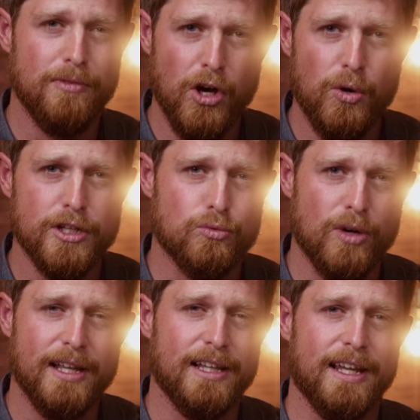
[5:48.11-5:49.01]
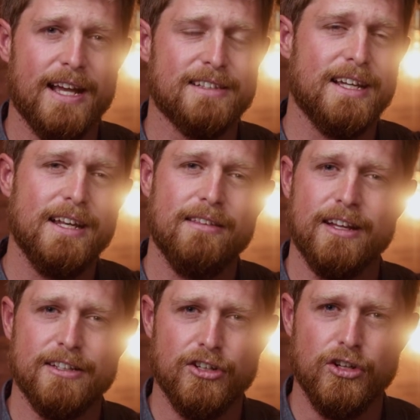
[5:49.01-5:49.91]
no Israeli has
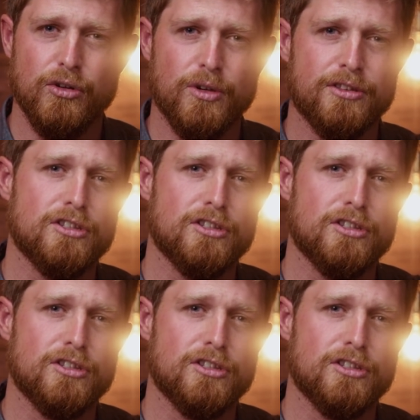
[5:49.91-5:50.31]
anything to do with